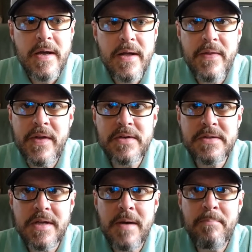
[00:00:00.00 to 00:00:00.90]
There's
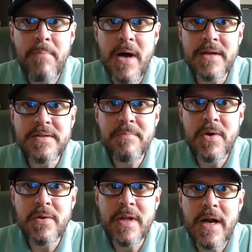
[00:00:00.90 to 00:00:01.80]
a boss
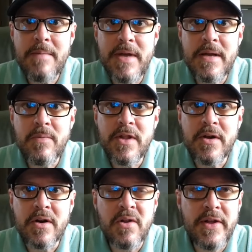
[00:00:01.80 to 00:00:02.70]
mode that I'm in when
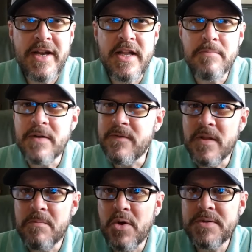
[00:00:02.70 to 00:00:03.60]
they're cleaning, but for the
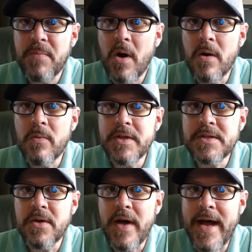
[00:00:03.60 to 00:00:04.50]
most part, we
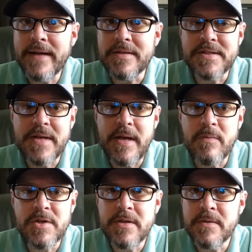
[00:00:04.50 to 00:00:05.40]
still act the same.
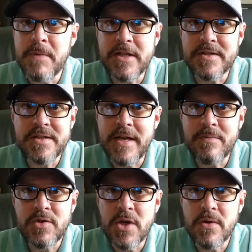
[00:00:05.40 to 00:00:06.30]
We still make the same
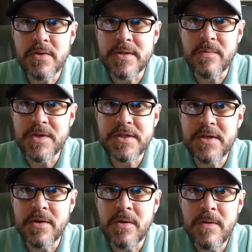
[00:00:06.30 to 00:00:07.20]
jokes, and we
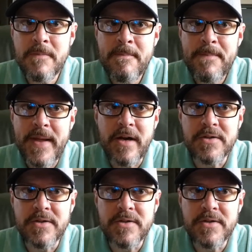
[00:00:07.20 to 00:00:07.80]
still, like, I'll